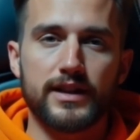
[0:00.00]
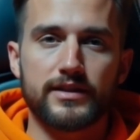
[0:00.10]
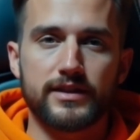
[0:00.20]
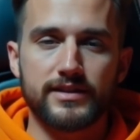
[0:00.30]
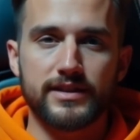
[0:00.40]

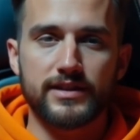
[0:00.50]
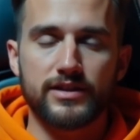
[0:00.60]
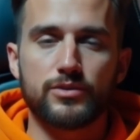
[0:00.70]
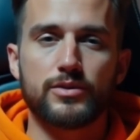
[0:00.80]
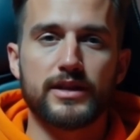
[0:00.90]
Create
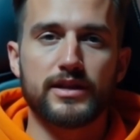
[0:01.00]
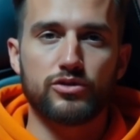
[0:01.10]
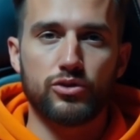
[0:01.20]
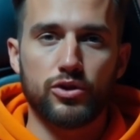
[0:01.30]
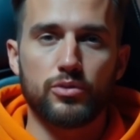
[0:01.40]
thumbnails with
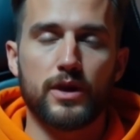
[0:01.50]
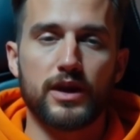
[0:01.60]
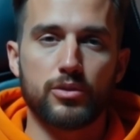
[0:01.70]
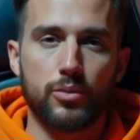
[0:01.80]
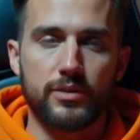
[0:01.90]
Canva.
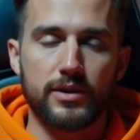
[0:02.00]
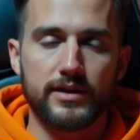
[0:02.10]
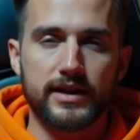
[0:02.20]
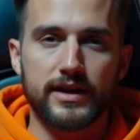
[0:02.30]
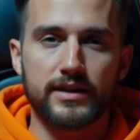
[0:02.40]
Fill out the
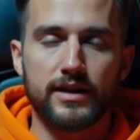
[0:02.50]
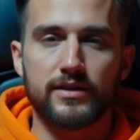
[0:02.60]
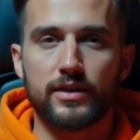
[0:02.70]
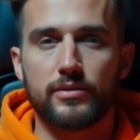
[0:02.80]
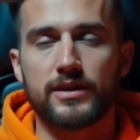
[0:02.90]
title,
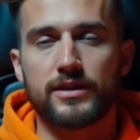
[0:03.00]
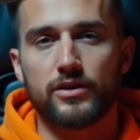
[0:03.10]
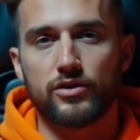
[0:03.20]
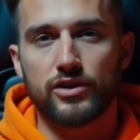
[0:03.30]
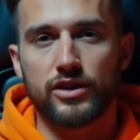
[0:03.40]
description, and
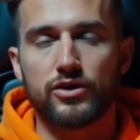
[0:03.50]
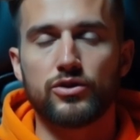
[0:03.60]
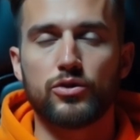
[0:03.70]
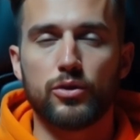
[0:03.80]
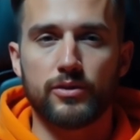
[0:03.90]
tags
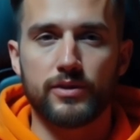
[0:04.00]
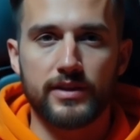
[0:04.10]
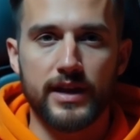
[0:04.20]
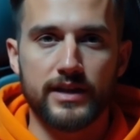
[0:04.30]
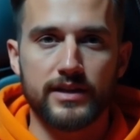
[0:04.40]
carefully.
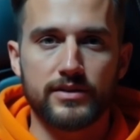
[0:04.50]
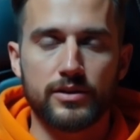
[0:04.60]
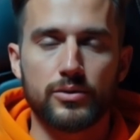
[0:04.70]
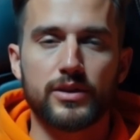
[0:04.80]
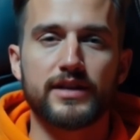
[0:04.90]
This
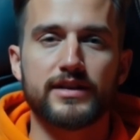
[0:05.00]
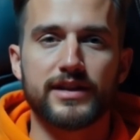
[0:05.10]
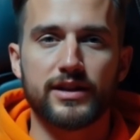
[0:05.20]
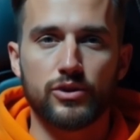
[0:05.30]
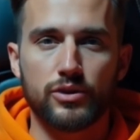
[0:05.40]
helps with
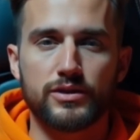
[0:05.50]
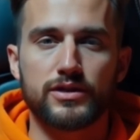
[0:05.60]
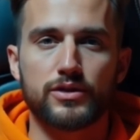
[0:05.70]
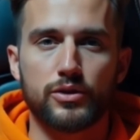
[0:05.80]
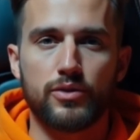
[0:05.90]

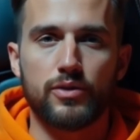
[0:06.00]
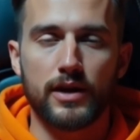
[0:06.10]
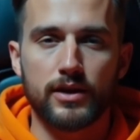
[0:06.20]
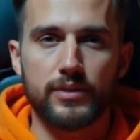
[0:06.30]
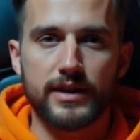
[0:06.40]
SEO.
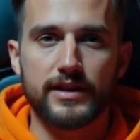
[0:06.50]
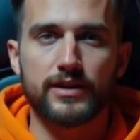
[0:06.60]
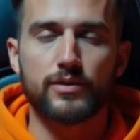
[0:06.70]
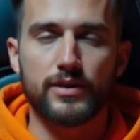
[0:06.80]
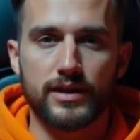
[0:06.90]
Income
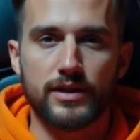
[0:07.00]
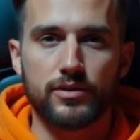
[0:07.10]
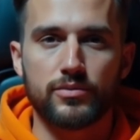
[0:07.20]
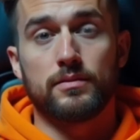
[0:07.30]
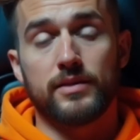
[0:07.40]
sources.
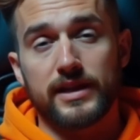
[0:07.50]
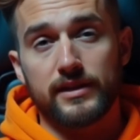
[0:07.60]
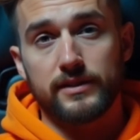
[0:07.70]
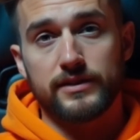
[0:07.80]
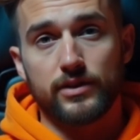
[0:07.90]
3
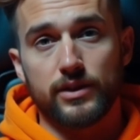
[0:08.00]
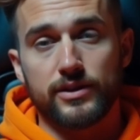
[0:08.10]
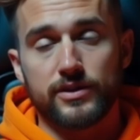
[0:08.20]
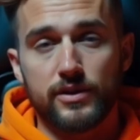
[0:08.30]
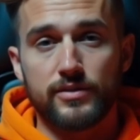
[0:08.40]
ways to
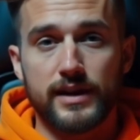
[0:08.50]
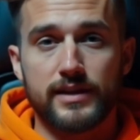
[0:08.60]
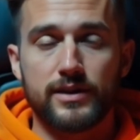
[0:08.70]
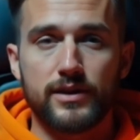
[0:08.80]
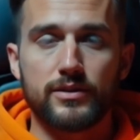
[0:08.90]
earn from
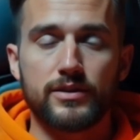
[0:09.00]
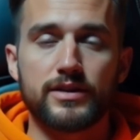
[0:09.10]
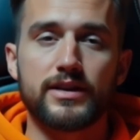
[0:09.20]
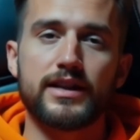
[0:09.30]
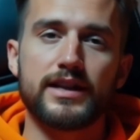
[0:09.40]

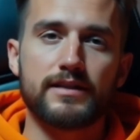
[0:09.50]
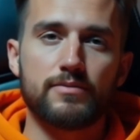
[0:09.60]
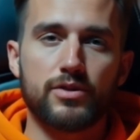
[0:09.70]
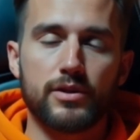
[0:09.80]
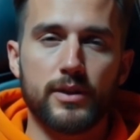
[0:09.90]
YouTube.
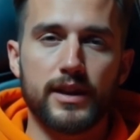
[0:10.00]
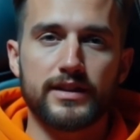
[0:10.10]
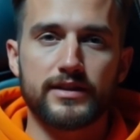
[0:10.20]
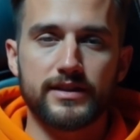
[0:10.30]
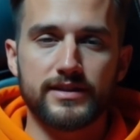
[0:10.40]

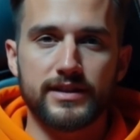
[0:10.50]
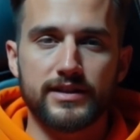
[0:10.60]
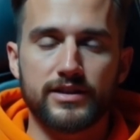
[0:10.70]
1.